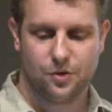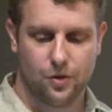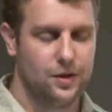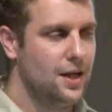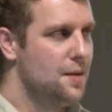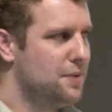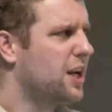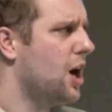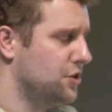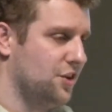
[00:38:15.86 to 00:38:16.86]
So
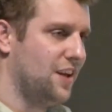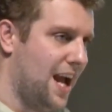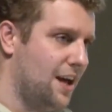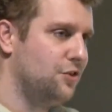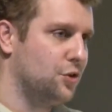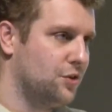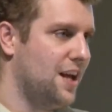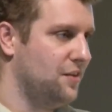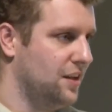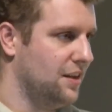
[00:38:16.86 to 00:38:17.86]
be cautious as you're
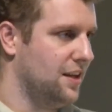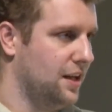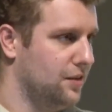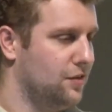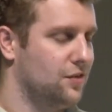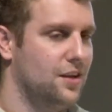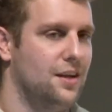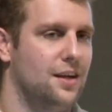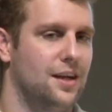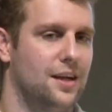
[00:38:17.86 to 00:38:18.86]
testing things.
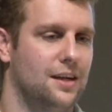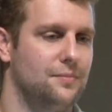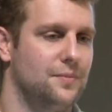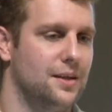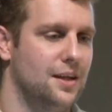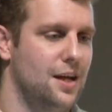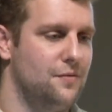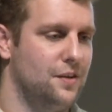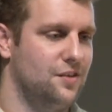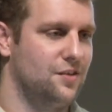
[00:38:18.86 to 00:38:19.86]

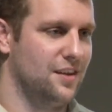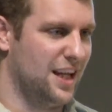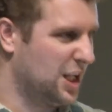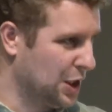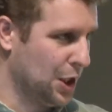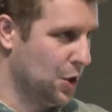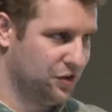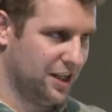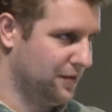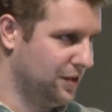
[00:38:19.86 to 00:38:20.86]
If it's like
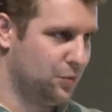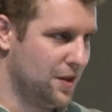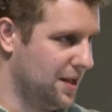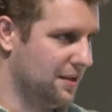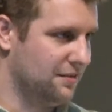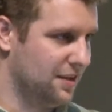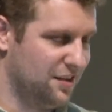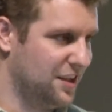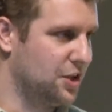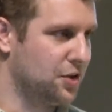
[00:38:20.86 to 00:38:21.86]
close, like if it's within
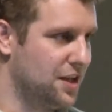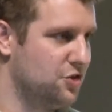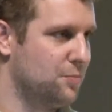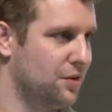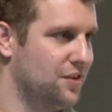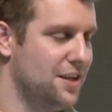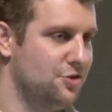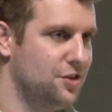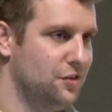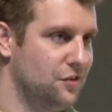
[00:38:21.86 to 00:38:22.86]
single-digit
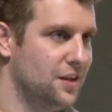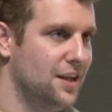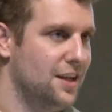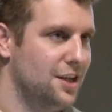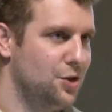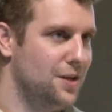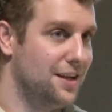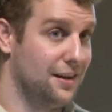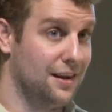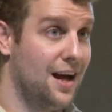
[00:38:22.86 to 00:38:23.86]
percentages, you
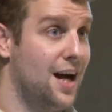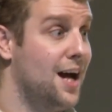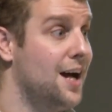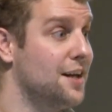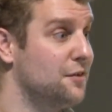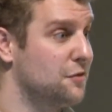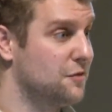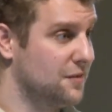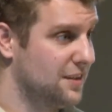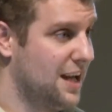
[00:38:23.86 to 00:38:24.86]
need a lot of
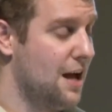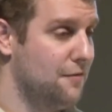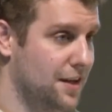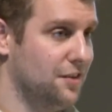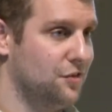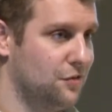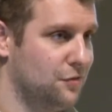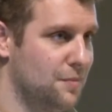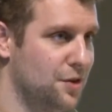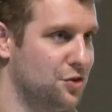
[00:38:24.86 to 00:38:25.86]
confidence
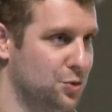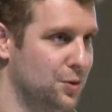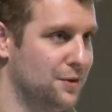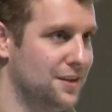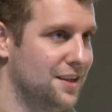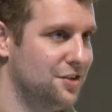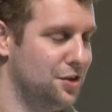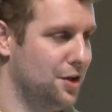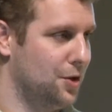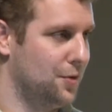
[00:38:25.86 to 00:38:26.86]
from the tool
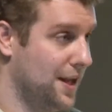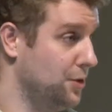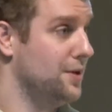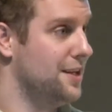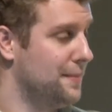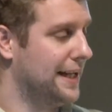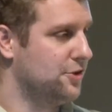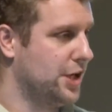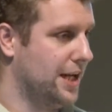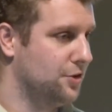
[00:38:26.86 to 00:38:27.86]
to know that you need to make
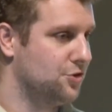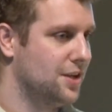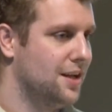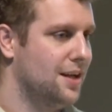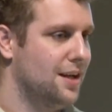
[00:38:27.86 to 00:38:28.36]
a change.